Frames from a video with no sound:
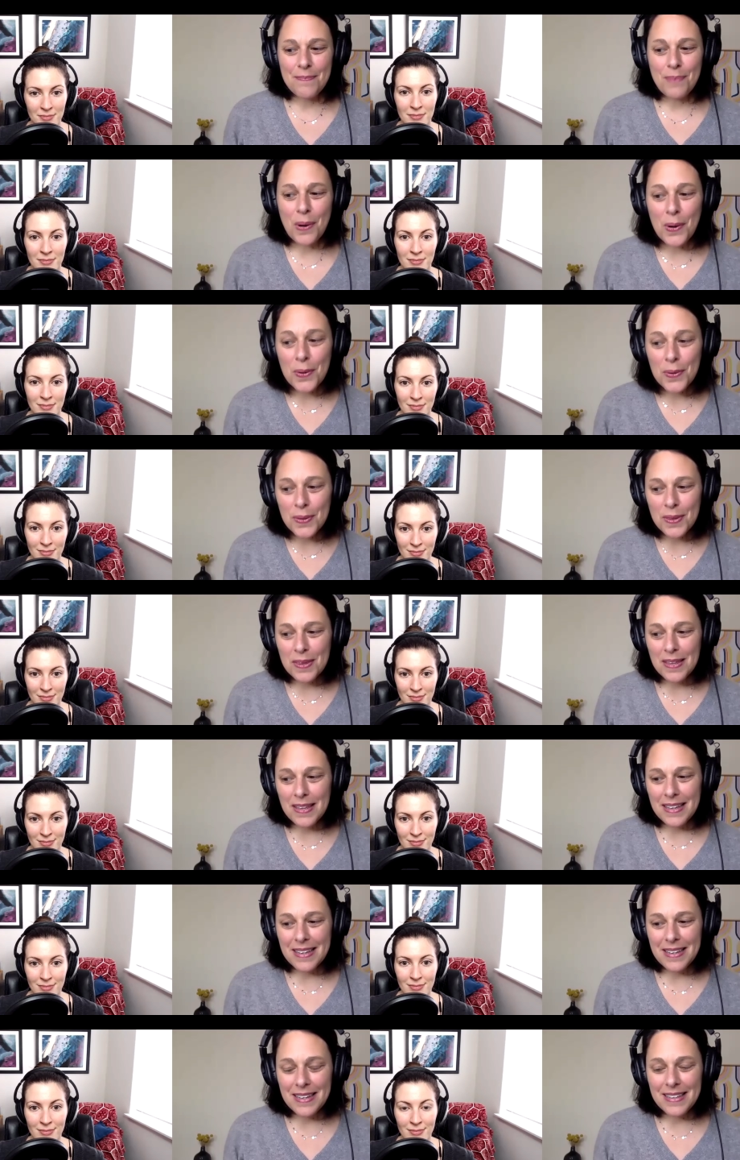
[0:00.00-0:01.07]
Speaker 1: both
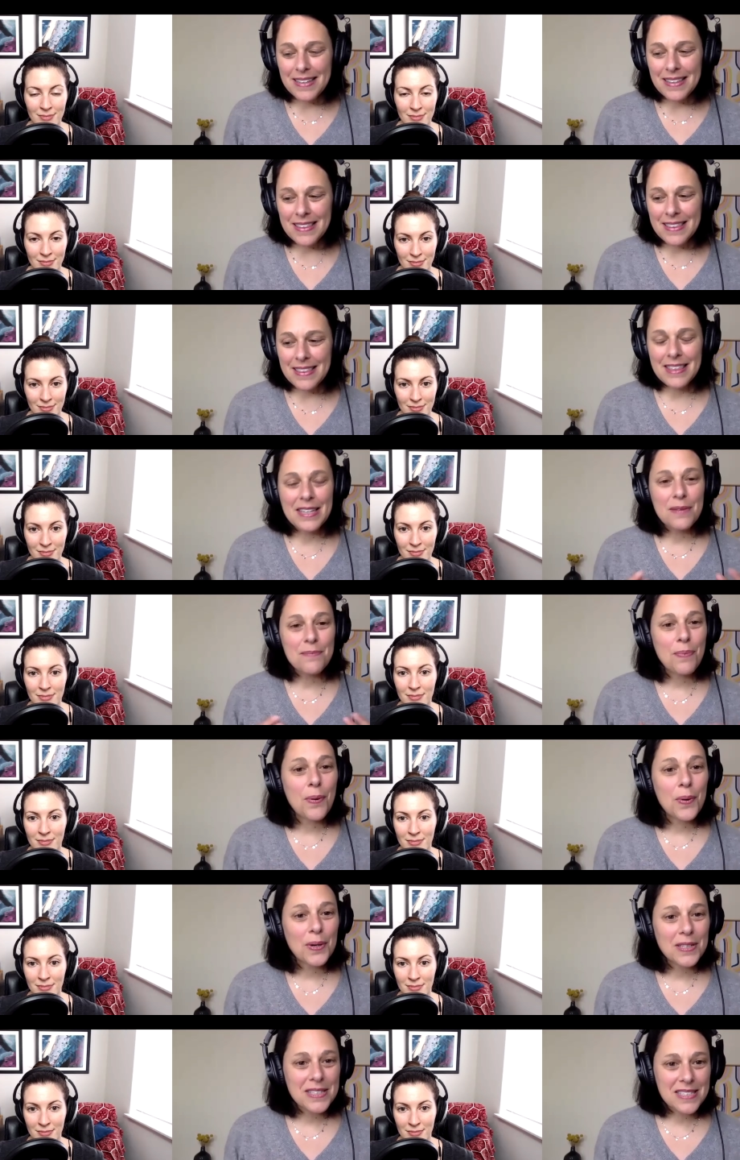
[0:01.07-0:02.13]
the
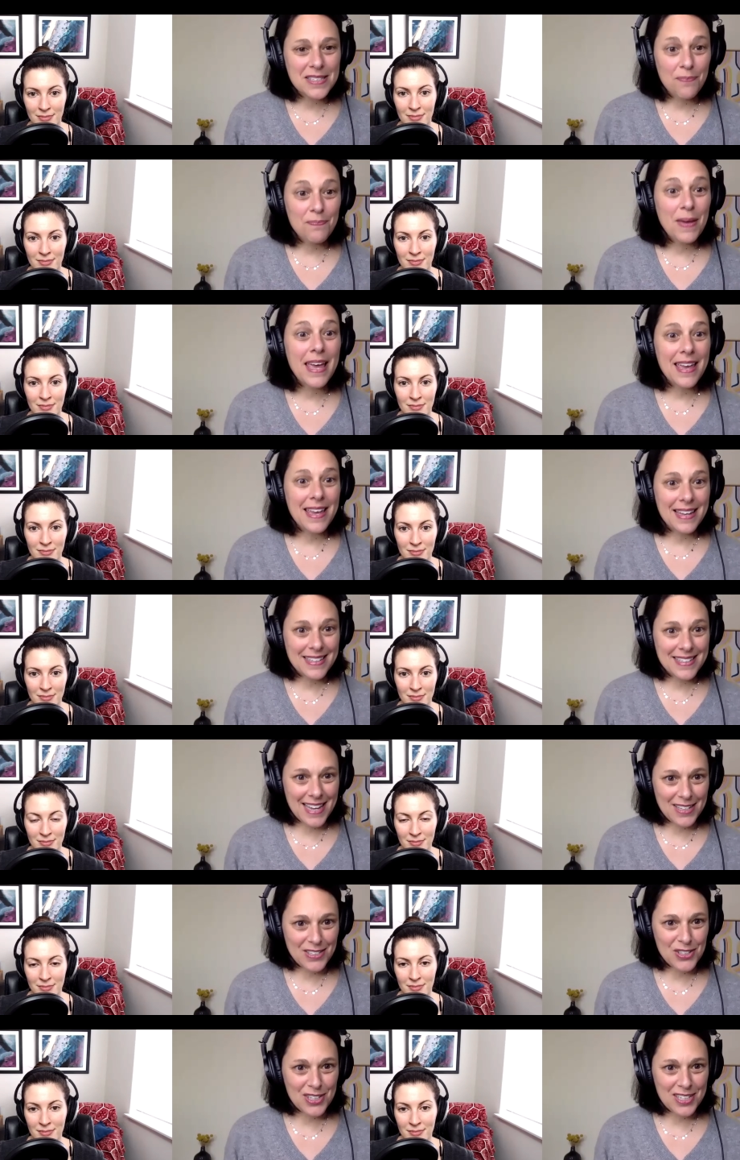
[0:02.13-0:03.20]
importance of paying
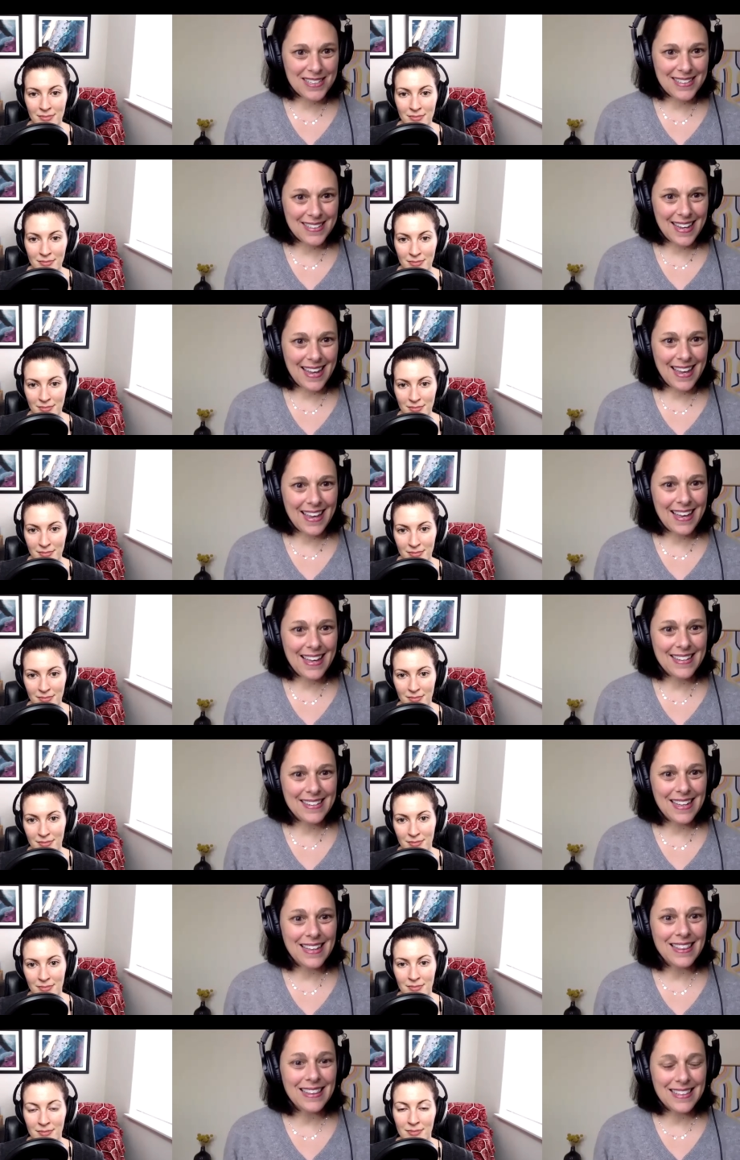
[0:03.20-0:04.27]
attention
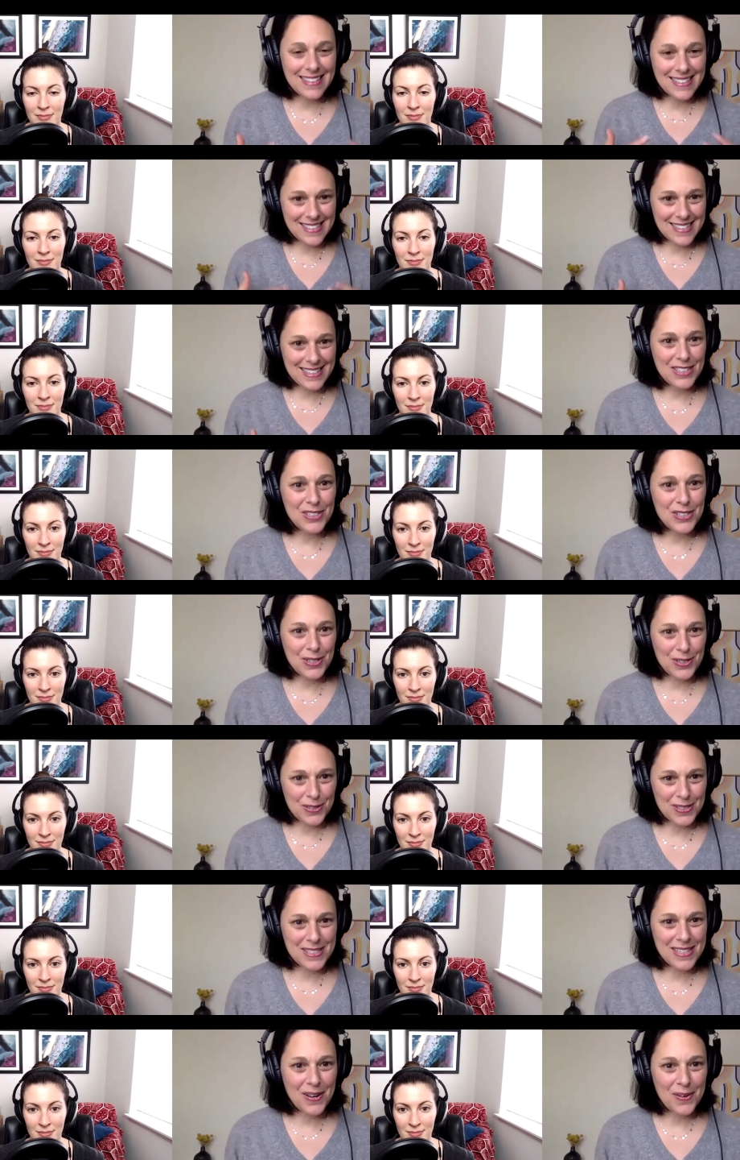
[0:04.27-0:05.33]
and listening to
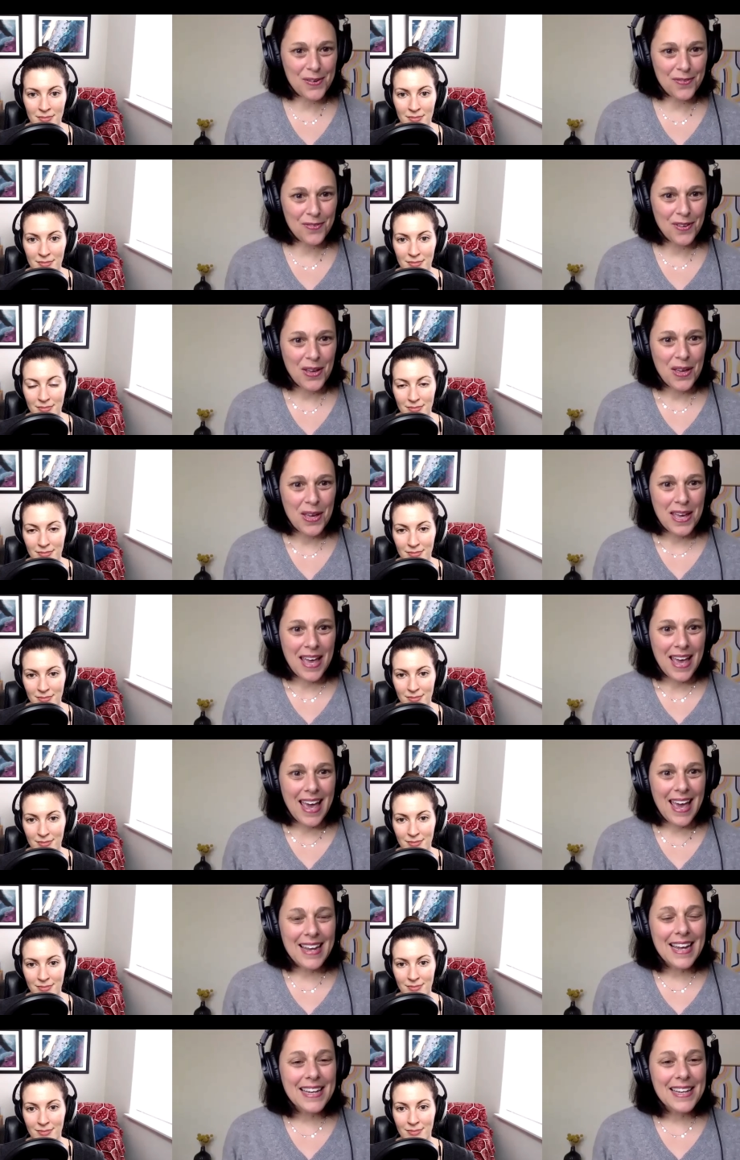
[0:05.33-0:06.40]
yourself
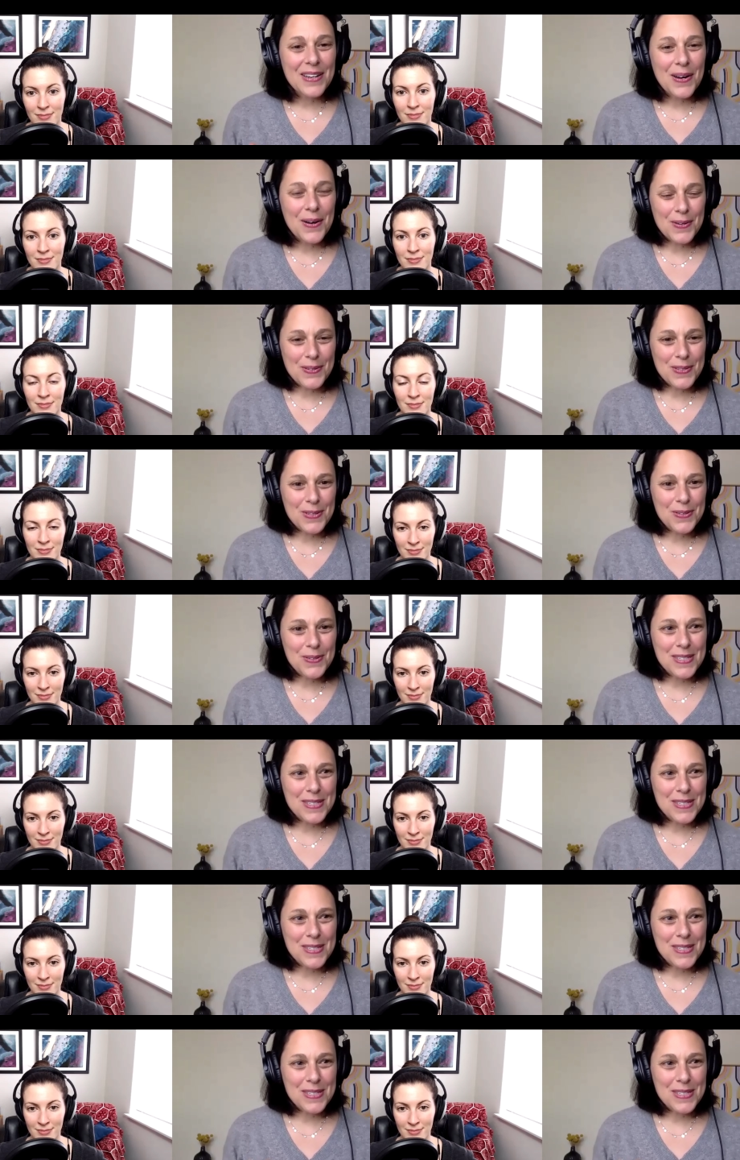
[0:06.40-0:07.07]
and I can also